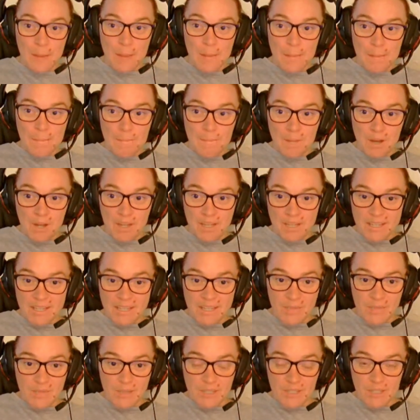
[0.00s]
bought it
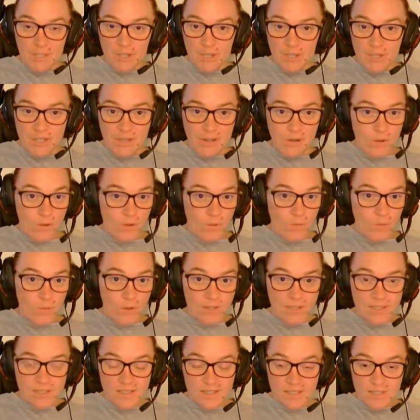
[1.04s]
and returned it or
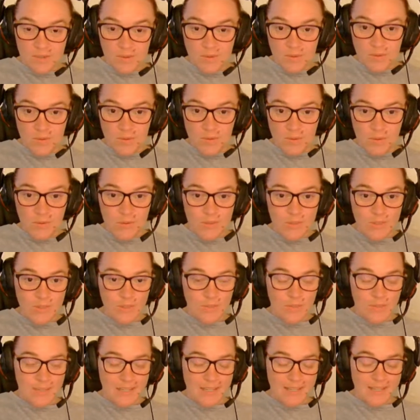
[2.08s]
what. So usually
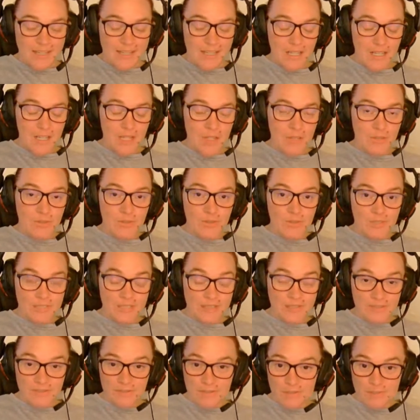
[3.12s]
when I get clothes,
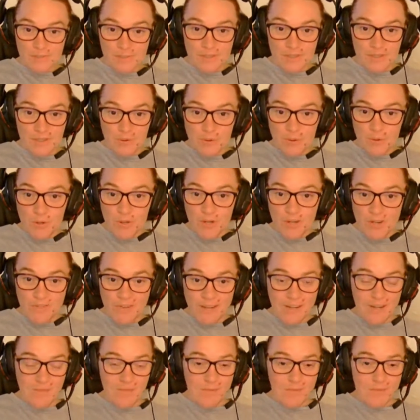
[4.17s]
even from the store, if I
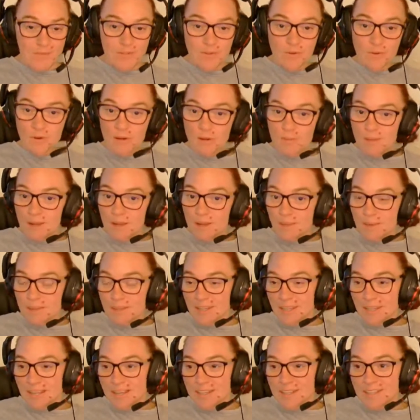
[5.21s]
get them from the store, buy them
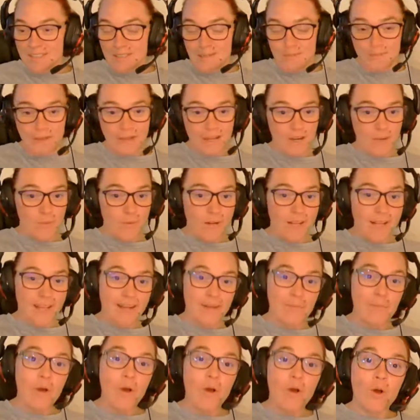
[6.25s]
online, doesn't matter. When I get
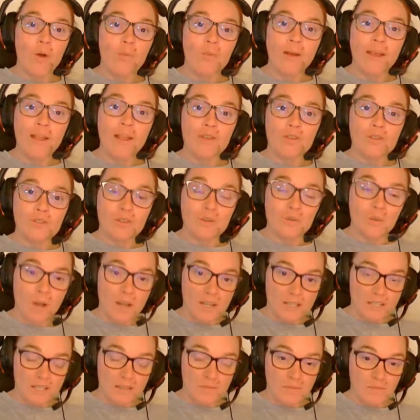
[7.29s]
them home, I usually
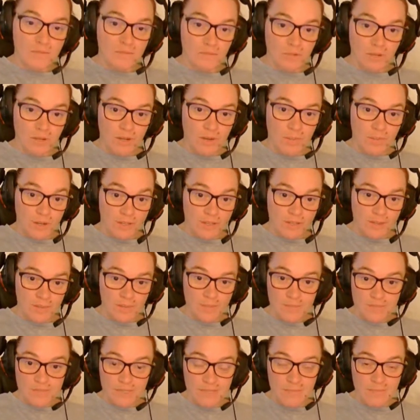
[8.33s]
wash them before I wear them
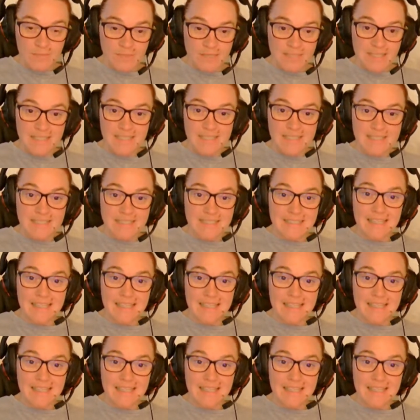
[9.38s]
just because